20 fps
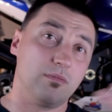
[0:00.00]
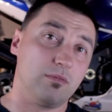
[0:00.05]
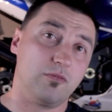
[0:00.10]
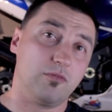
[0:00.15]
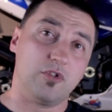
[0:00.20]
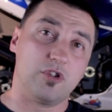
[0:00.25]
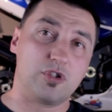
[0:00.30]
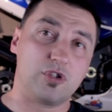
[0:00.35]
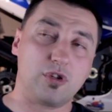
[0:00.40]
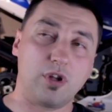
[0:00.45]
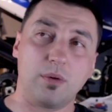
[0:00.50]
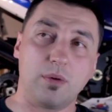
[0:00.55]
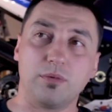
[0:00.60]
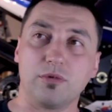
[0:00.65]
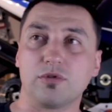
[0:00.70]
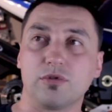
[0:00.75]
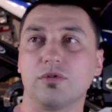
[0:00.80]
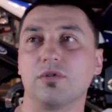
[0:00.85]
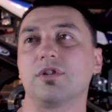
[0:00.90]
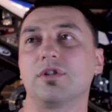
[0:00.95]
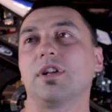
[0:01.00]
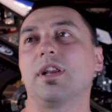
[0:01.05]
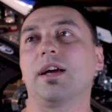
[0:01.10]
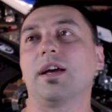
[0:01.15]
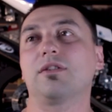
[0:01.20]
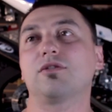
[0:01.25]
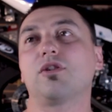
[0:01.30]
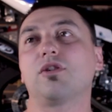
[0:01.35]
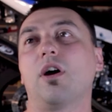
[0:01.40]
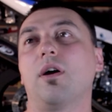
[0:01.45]
which type you should
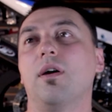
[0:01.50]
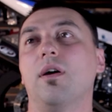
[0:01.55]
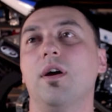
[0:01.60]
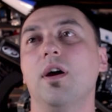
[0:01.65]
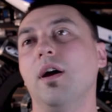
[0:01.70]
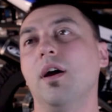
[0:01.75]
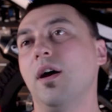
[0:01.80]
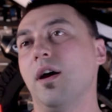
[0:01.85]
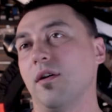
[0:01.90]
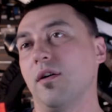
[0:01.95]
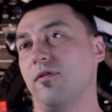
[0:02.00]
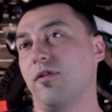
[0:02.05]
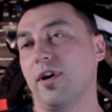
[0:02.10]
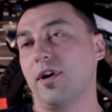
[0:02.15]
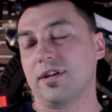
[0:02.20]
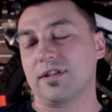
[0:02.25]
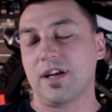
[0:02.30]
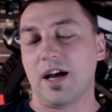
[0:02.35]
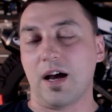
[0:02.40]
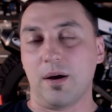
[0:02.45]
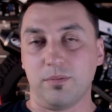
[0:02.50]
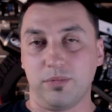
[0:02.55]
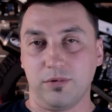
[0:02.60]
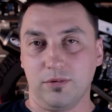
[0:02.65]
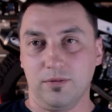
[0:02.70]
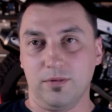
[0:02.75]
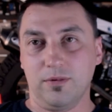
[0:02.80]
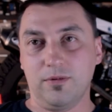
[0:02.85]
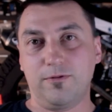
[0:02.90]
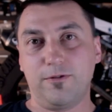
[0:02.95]
select. So, for example,
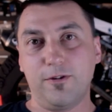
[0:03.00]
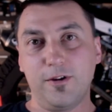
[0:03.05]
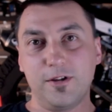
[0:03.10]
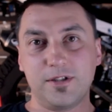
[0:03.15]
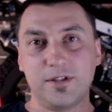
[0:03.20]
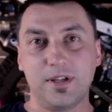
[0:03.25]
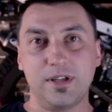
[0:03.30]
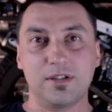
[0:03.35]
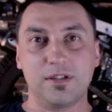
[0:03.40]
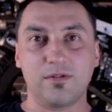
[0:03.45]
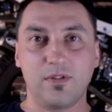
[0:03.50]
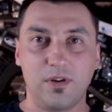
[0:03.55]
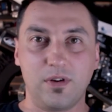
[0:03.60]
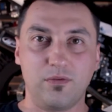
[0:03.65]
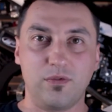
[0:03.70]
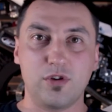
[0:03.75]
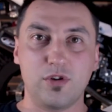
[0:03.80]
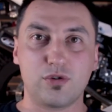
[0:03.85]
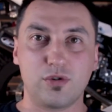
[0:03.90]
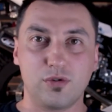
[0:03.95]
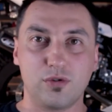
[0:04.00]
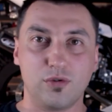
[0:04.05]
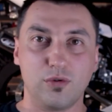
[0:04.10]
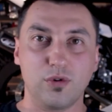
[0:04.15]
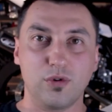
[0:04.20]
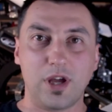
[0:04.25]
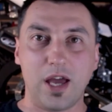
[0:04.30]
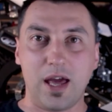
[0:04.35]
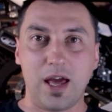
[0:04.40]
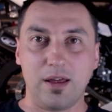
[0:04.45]
first things that we should
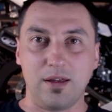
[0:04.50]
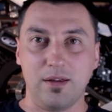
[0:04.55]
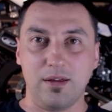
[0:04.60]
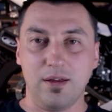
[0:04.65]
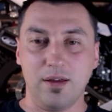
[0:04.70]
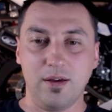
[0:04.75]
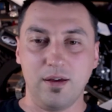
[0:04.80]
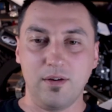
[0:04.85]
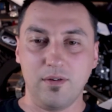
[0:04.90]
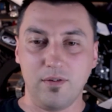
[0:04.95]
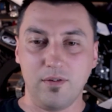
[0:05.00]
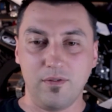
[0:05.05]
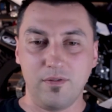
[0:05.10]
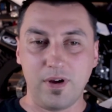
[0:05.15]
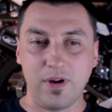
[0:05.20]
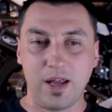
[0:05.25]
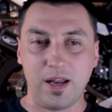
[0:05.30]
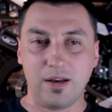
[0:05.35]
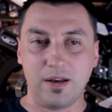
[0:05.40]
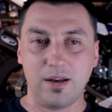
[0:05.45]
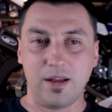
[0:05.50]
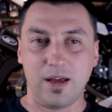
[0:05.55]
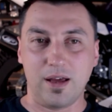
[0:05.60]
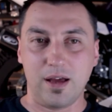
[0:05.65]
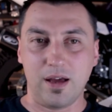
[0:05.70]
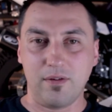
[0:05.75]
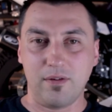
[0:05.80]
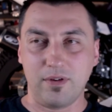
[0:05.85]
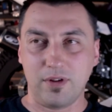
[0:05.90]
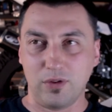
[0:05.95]
look at when
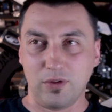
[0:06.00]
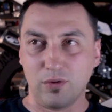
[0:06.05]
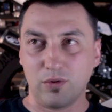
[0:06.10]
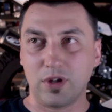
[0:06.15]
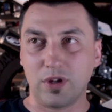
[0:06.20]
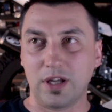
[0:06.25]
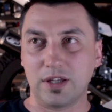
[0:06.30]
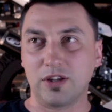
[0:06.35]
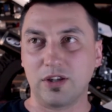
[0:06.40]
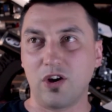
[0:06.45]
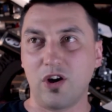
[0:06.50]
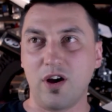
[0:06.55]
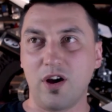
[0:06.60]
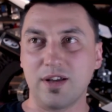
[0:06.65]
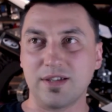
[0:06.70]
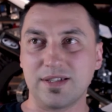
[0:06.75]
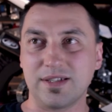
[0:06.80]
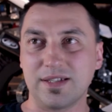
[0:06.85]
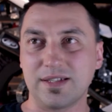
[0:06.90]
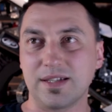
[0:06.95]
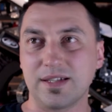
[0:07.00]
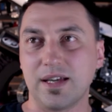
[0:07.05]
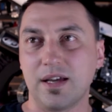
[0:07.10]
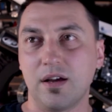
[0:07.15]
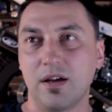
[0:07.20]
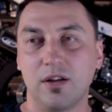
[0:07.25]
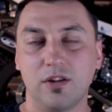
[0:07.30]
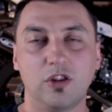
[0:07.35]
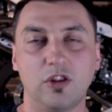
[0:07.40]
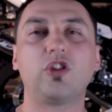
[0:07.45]
looking at tires is
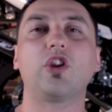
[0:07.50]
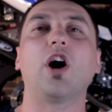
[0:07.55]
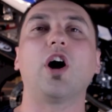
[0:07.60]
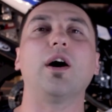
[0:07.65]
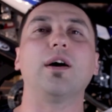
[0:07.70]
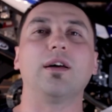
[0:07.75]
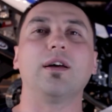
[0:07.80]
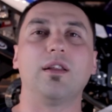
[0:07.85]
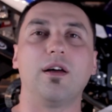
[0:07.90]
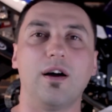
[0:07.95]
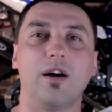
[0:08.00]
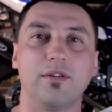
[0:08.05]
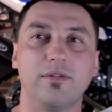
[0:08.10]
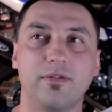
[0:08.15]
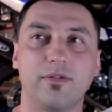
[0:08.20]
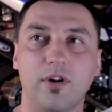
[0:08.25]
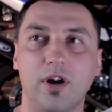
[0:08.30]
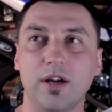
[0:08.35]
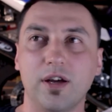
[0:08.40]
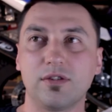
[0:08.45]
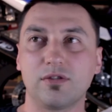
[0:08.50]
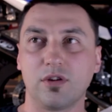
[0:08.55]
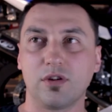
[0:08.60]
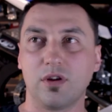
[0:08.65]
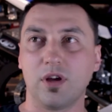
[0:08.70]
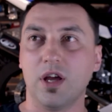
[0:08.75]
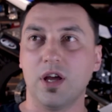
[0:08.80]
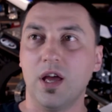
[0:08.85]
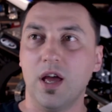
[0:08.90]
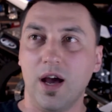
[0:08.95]
tire life, right?
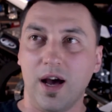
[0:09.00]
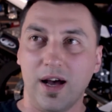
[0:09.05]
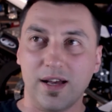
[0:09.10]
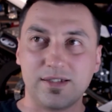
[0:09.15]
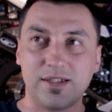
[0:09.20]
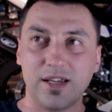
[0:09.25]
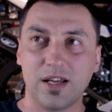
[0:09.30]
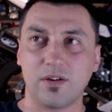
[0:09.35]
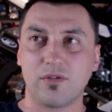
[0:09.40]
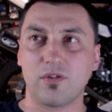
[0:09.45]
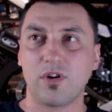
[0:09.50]
So a set of